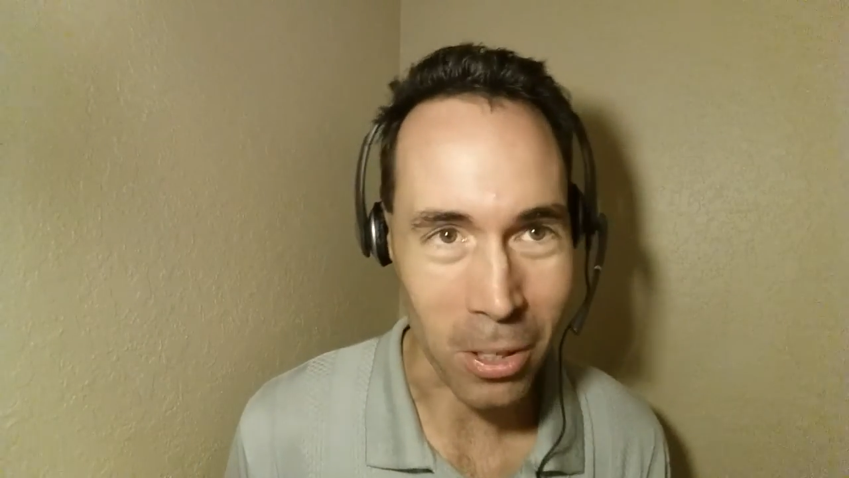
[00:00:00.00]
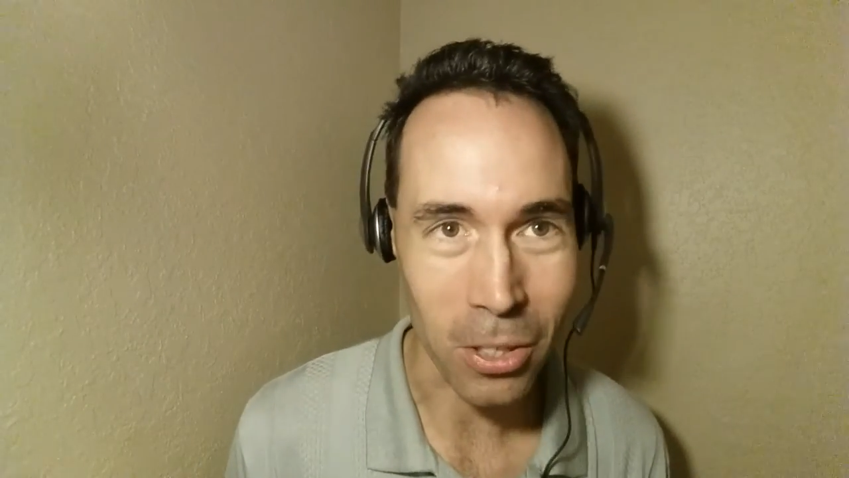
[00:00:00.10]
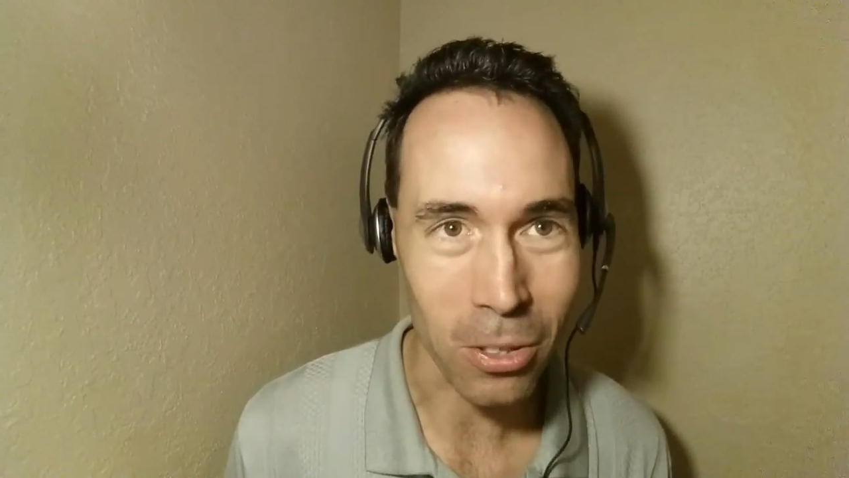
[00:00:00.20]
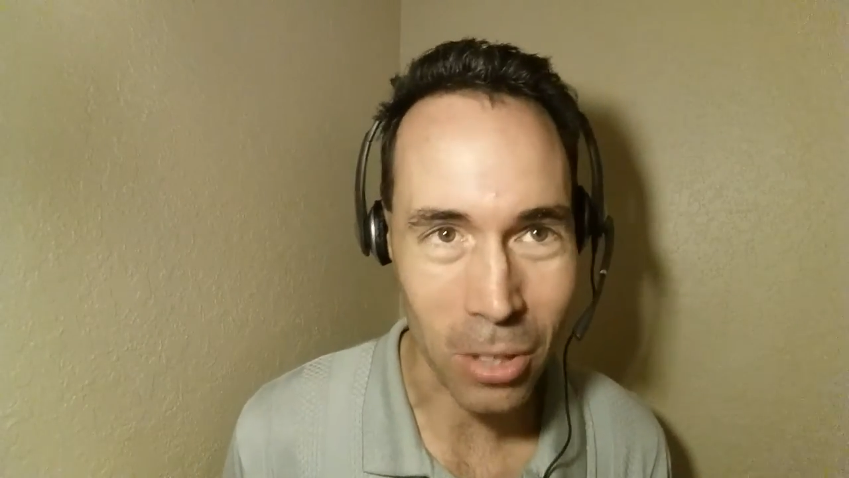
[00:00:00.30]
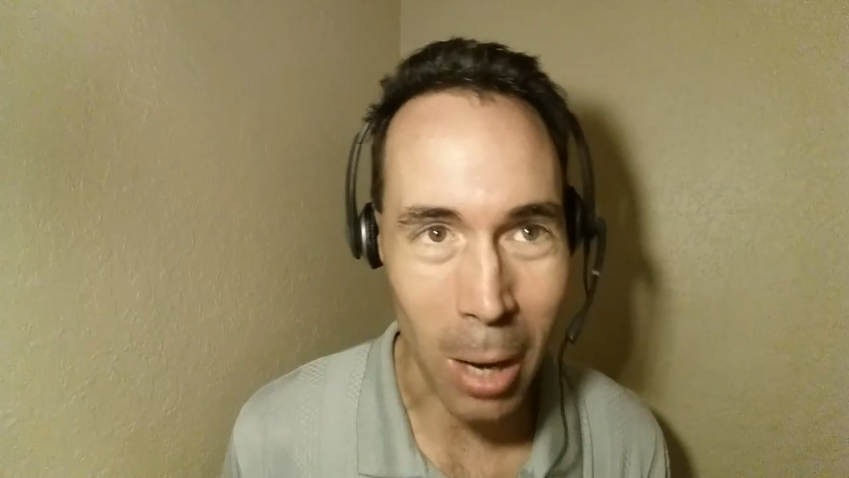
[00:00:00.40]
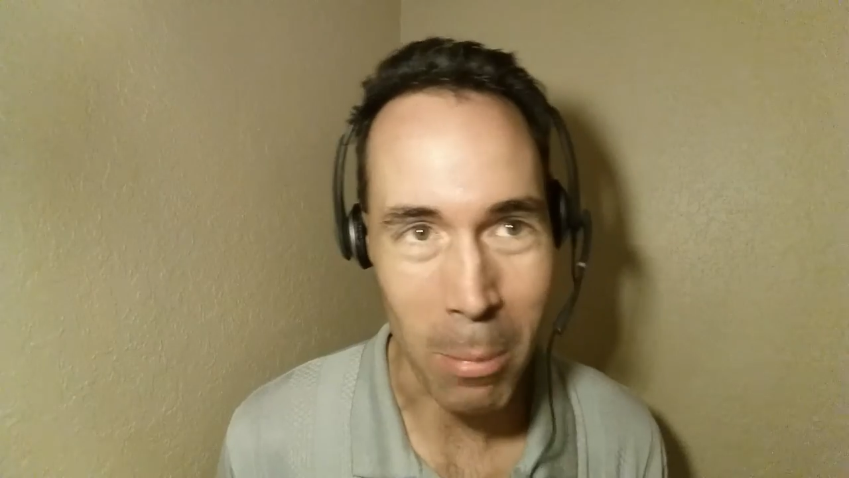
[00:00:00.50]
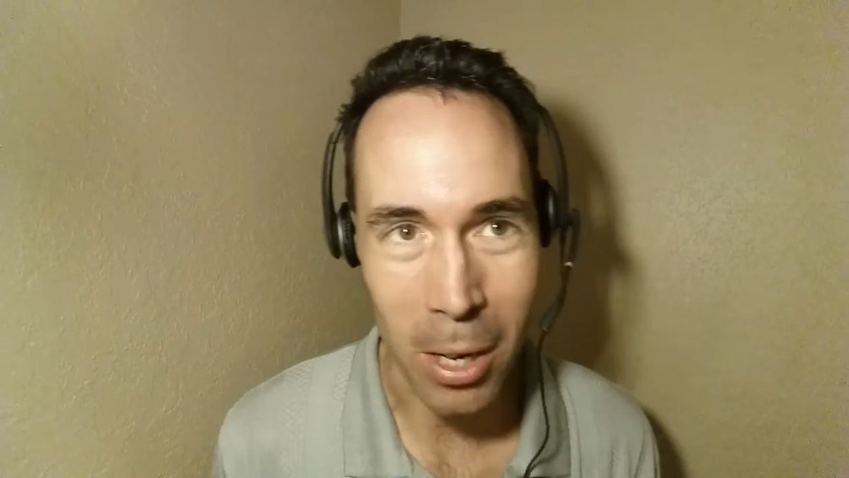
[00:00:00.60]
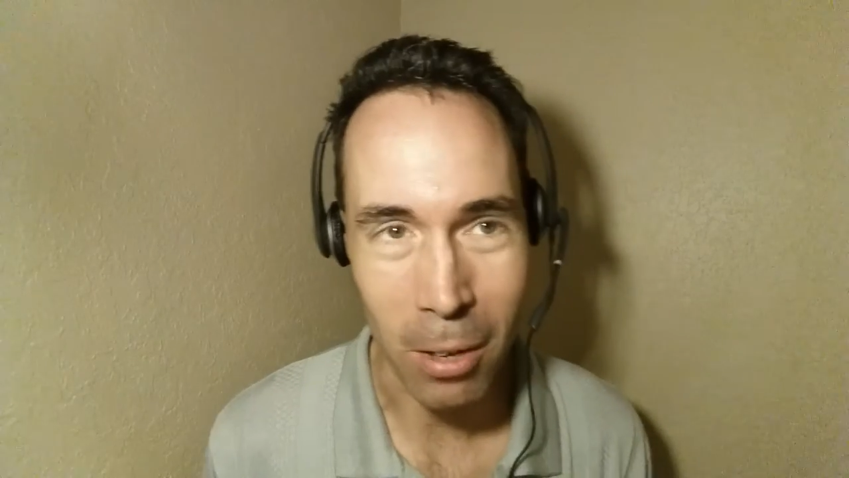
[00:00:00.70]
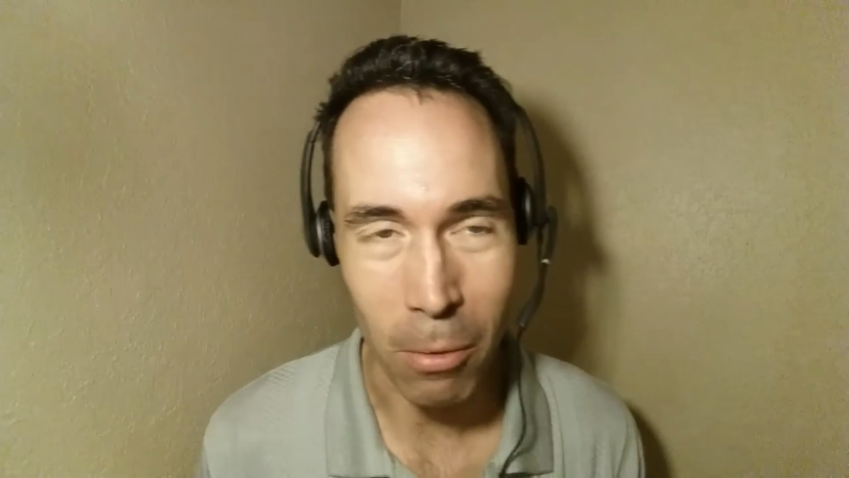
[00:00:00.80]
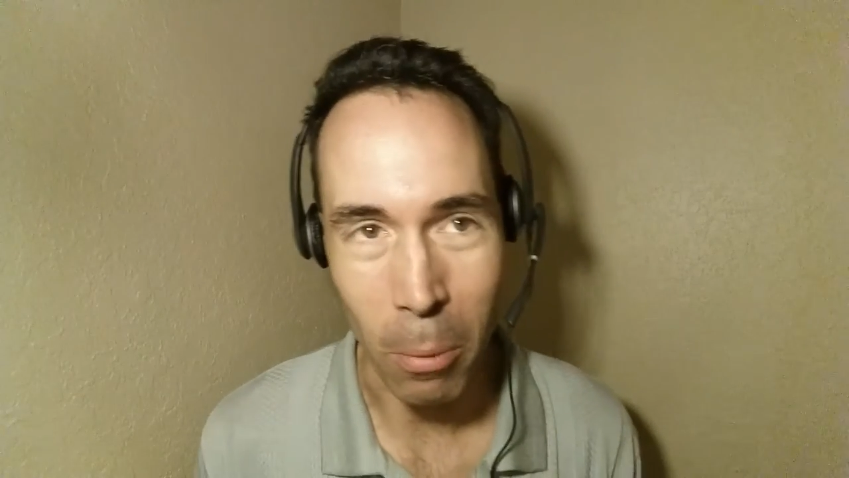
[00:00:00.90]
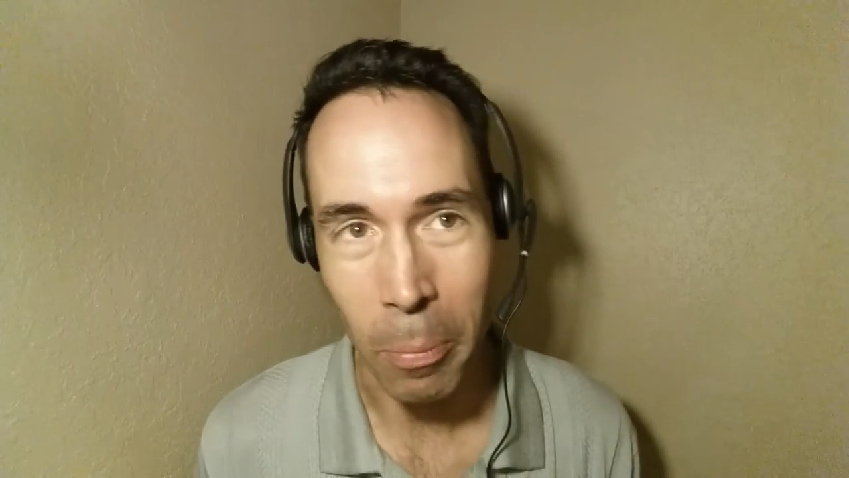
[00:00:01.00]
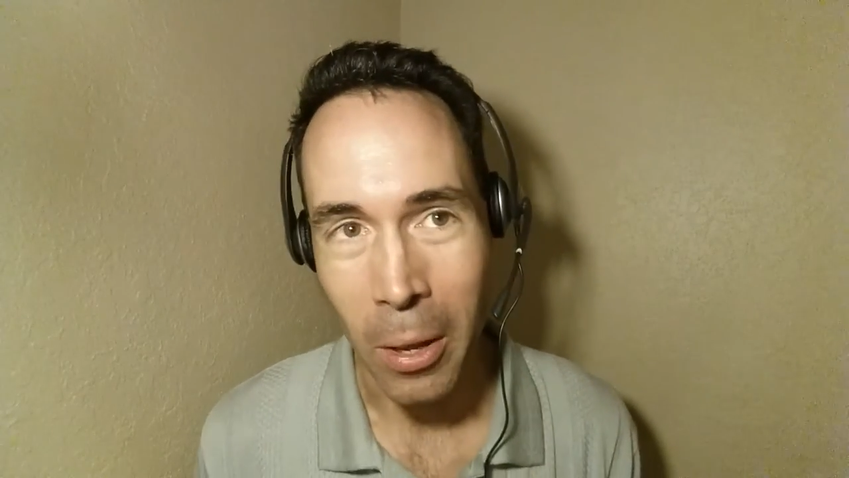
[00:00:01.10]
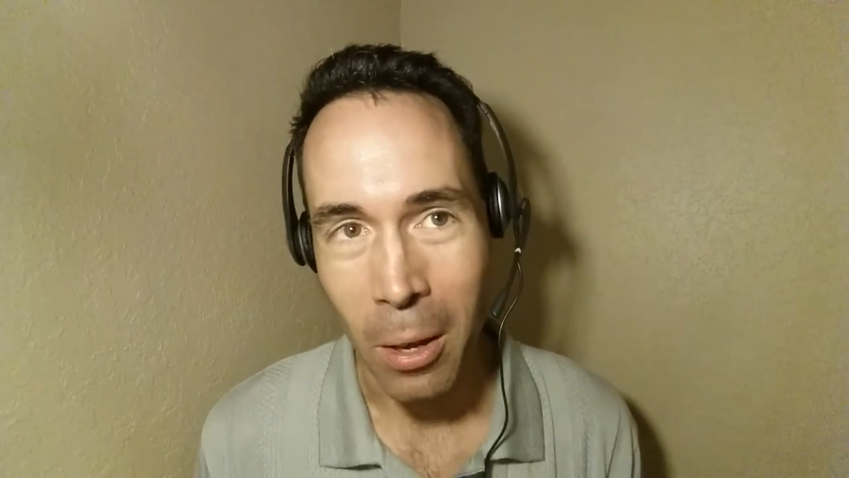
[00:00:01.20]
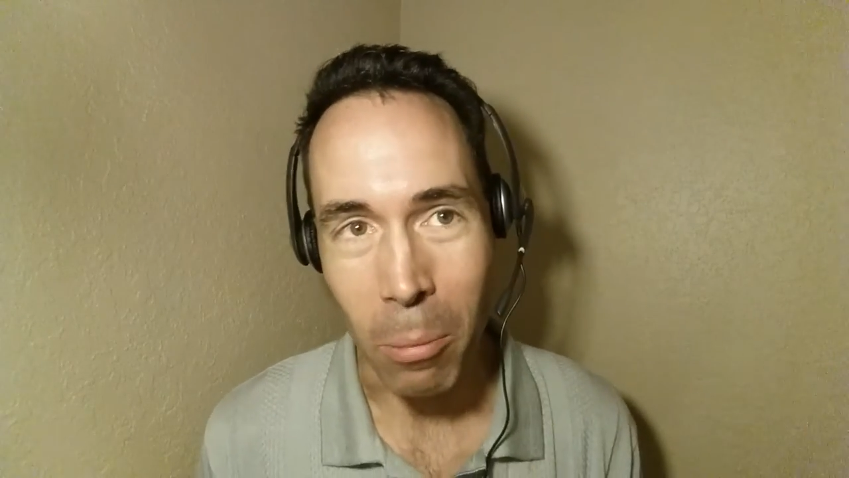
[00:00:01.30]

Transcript: because there's not many of them.